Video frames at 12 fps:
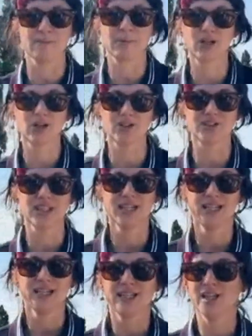because
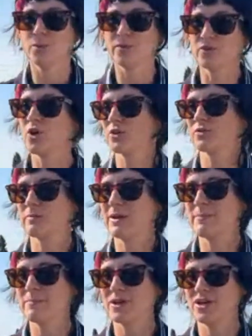we've got to
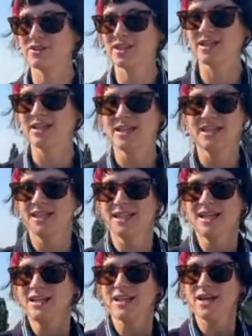remember that
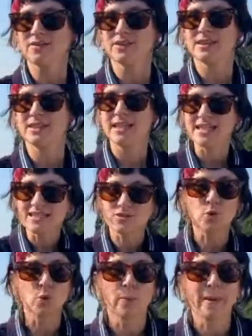this is
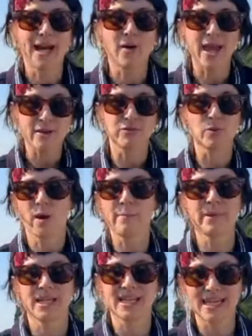all about everyone
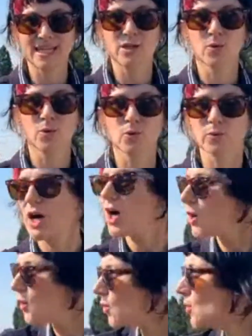being equal. The
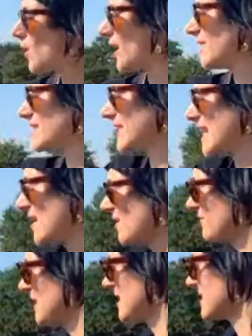whole idea
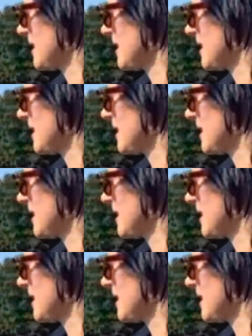of these